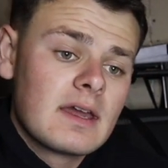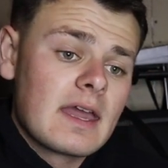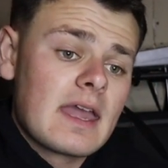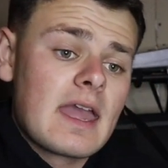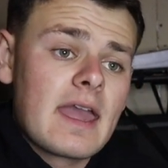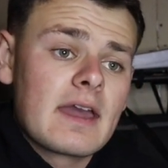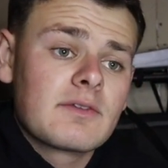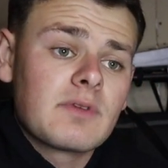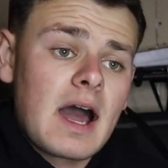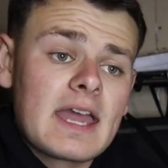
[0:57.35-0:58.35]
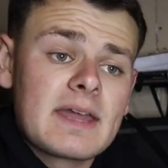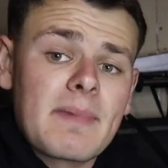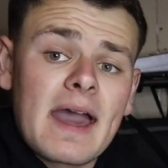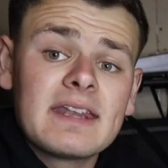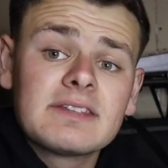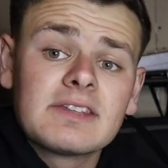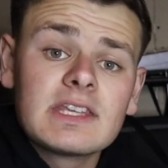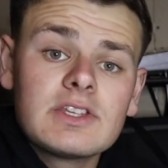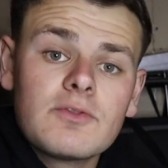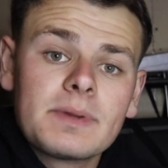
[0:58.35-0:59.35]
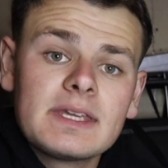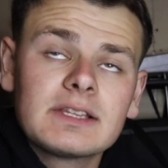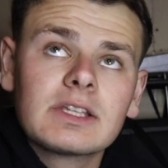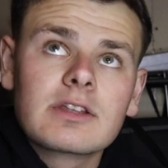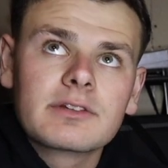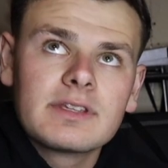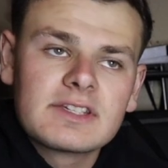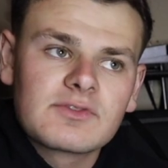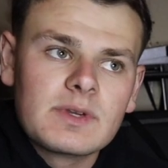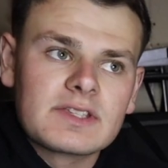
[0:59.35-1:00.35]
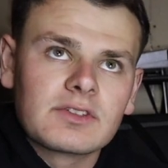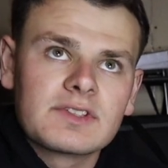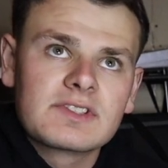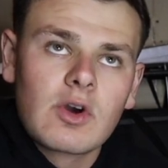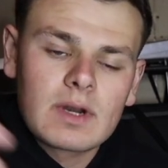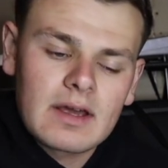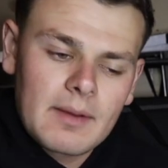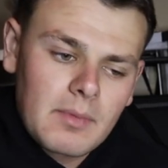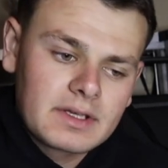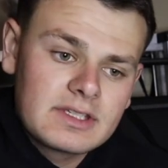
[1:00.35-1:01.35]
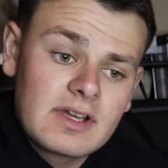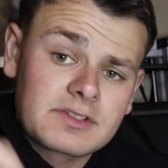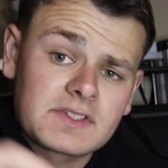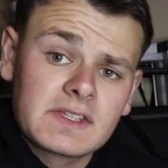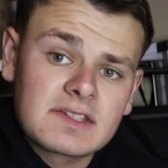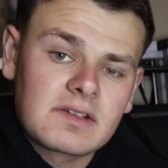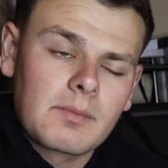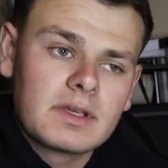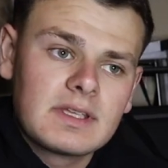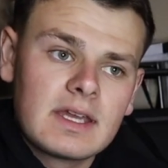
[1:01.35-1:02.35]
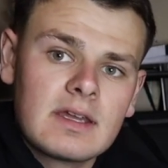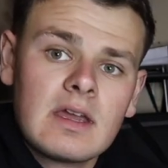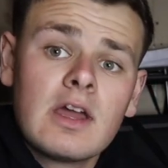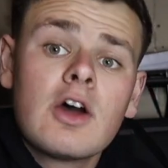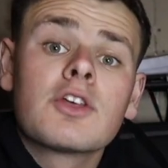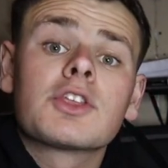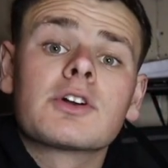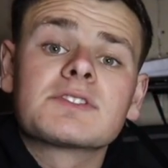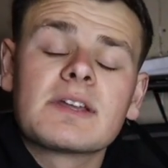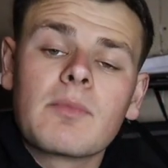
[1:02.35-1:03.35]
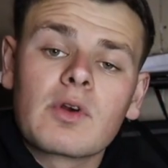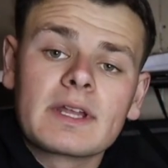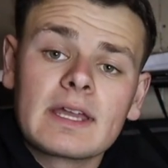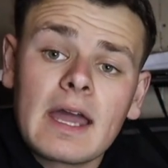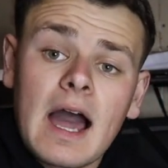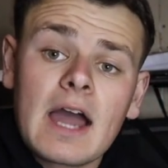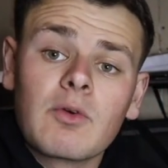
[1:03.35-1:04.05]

And am headed to the UP literally this week. So this is going out on Monday. You guys are seeing this on Monday. Thursday morning, I